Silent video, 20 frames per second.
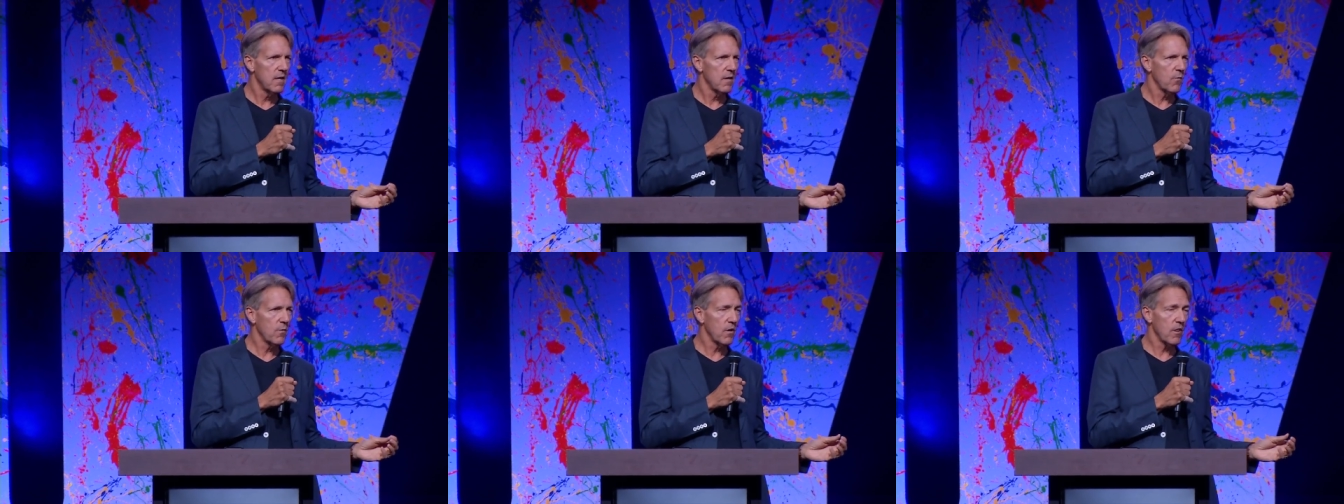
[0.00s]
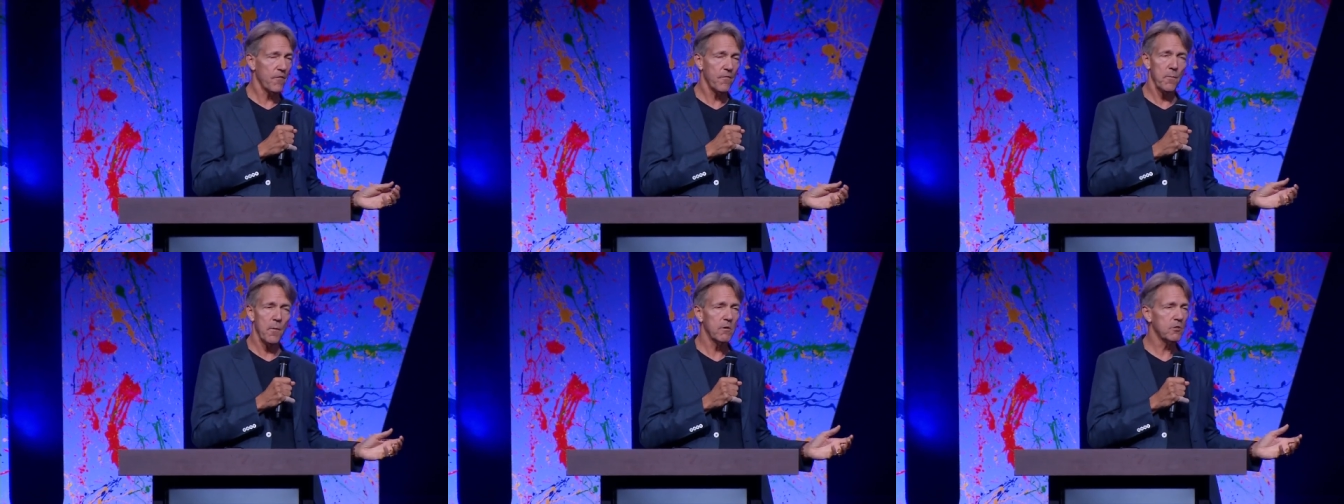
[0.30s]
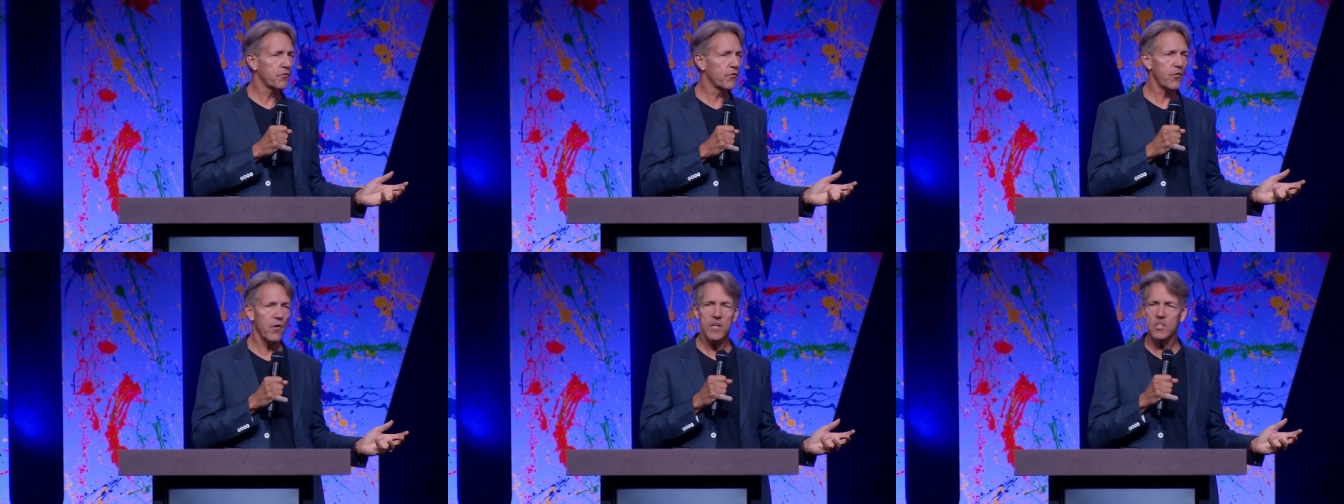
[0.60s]
One of the
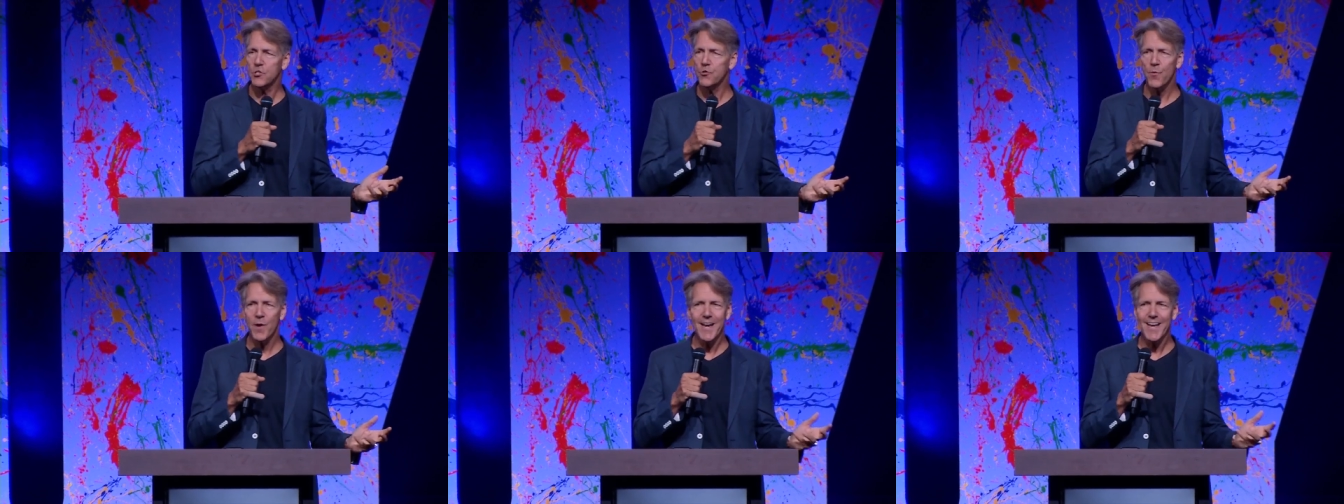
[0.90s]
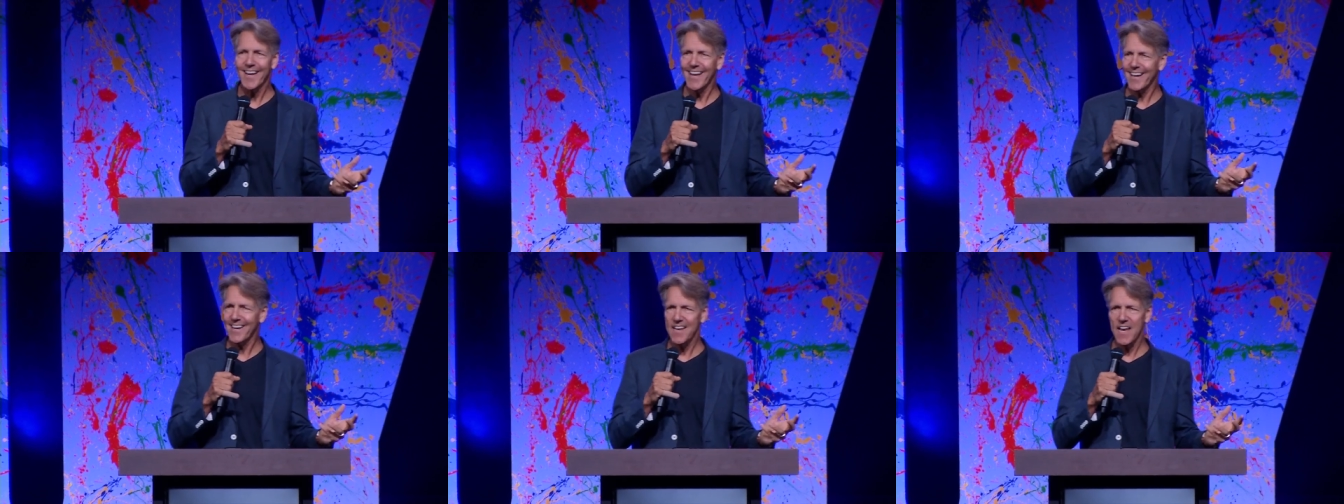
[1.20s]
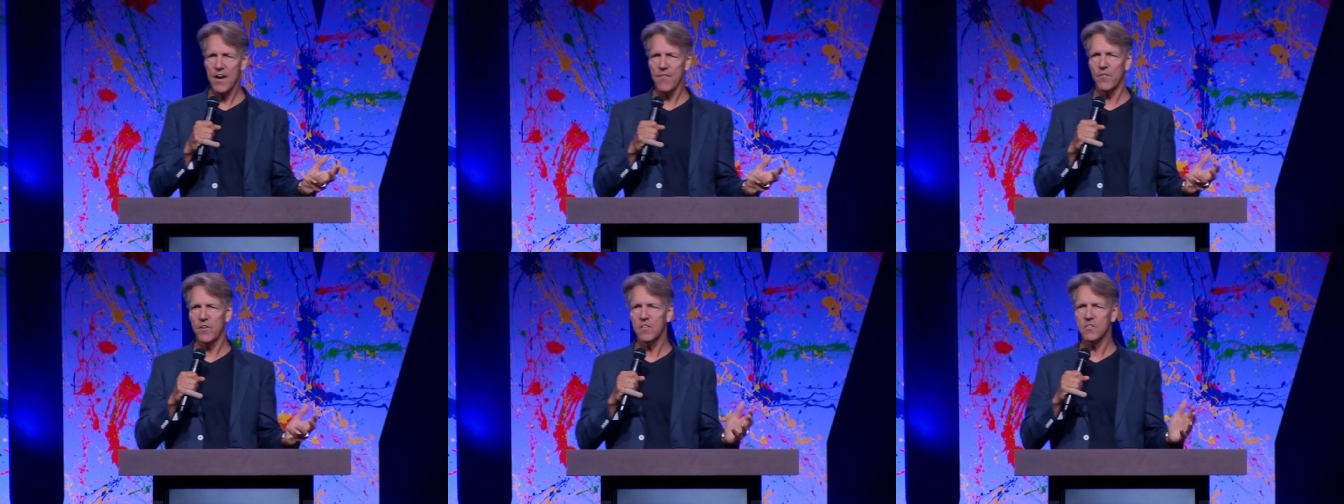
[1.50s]
most frustrating
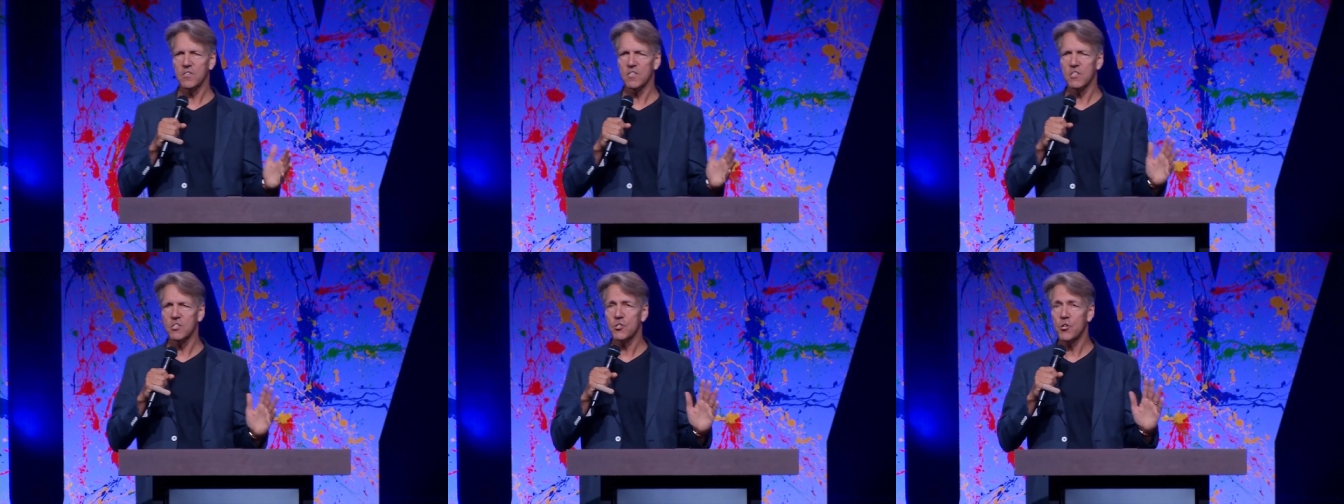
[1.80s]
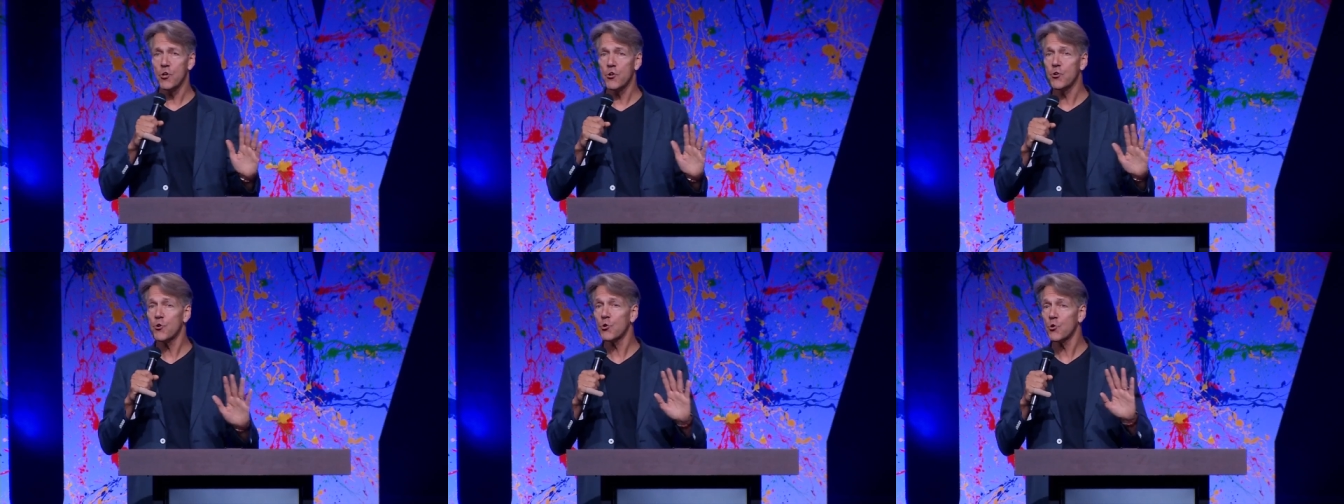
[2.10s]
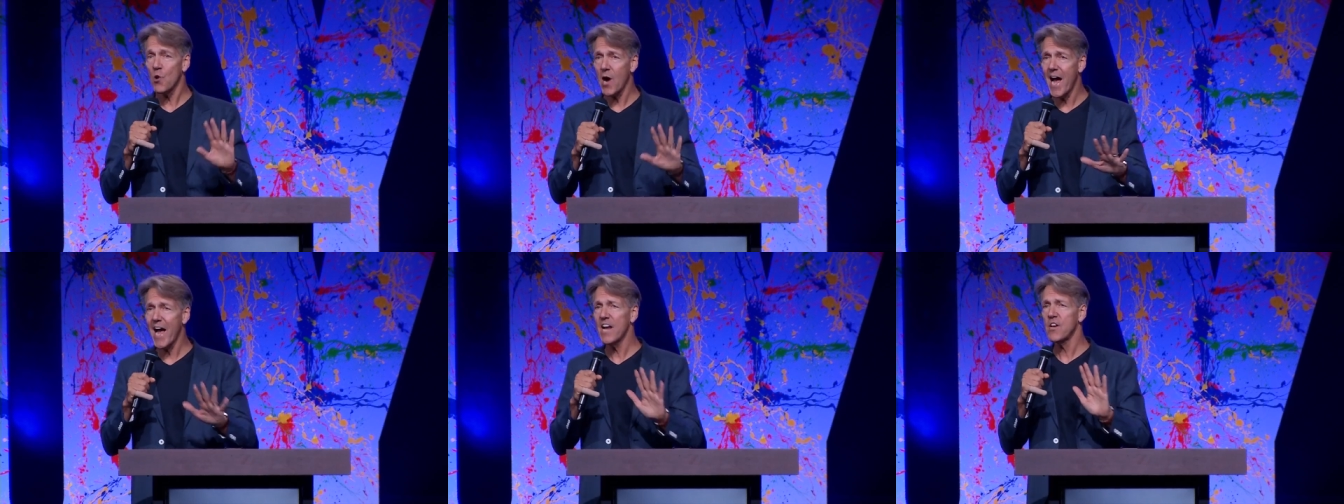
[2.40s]
endeavors is to
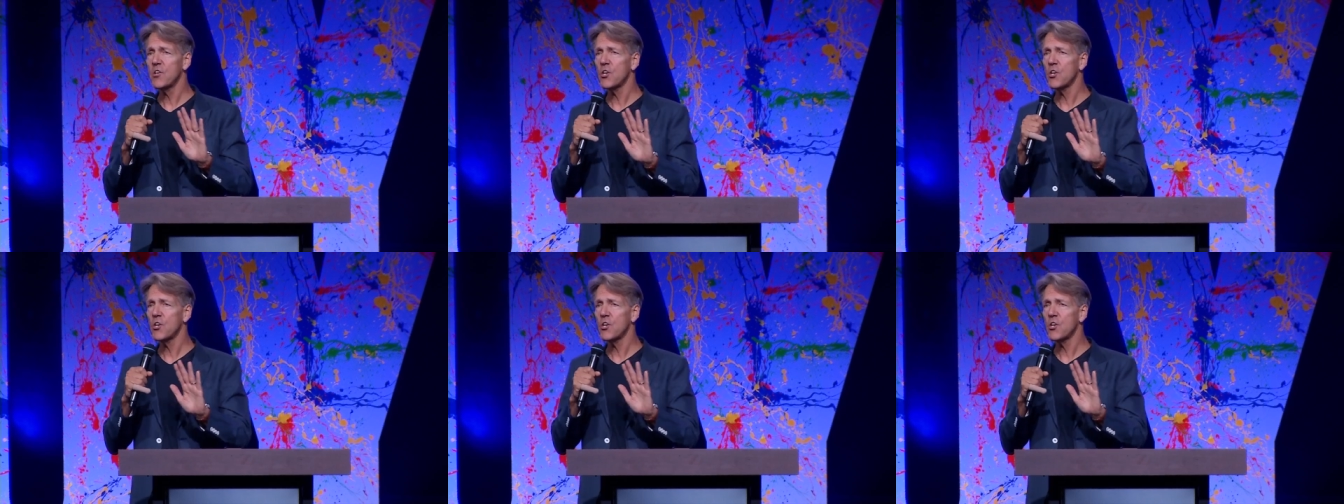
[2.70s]
try